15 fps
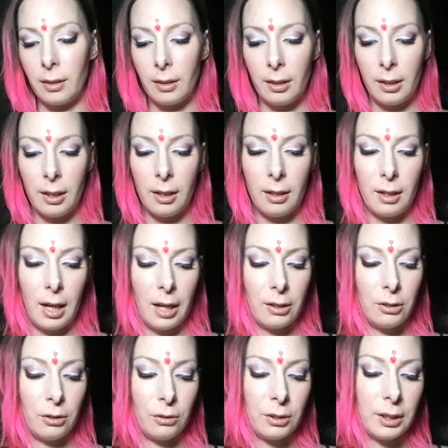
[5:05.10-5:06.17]
I
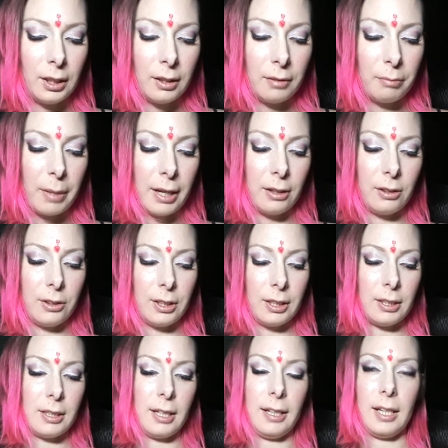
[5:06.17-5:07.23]
do see the male in this
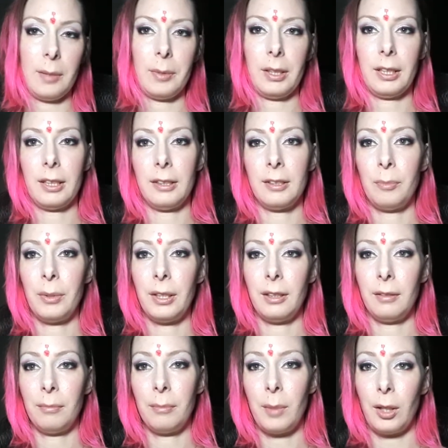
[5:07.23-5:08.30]
dynamic is
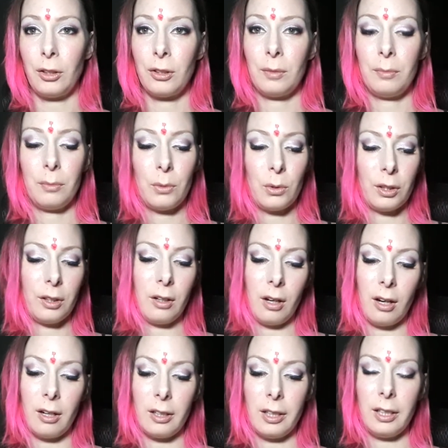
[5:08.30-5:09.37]
being much more
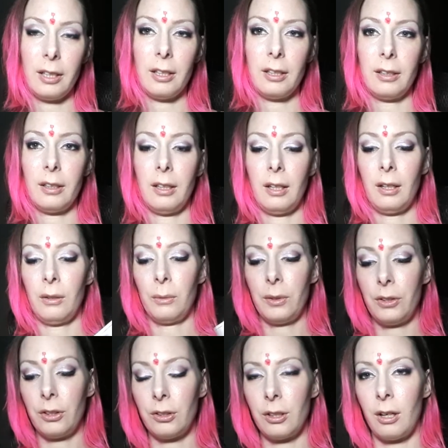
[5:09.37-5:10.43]
guarded with
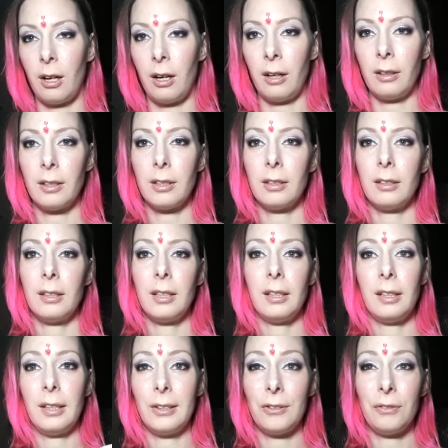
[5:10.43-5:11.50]
his heart,
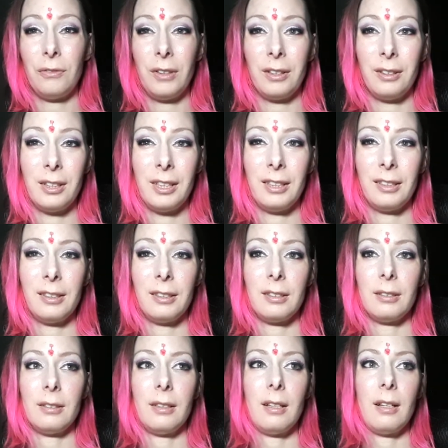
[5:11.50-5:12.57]
his feelings,
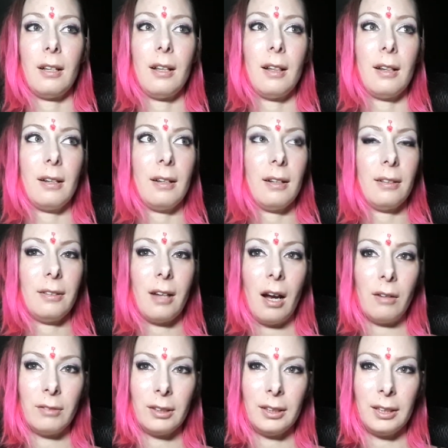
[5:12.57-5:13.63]
not
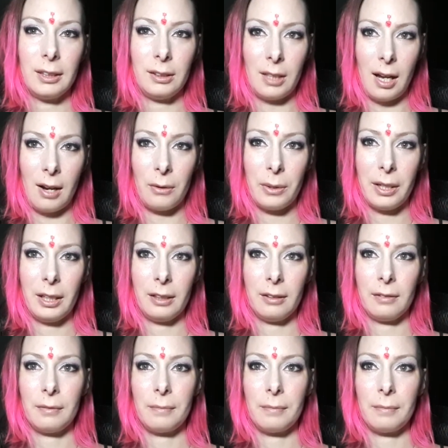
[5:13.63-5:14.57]
really allowing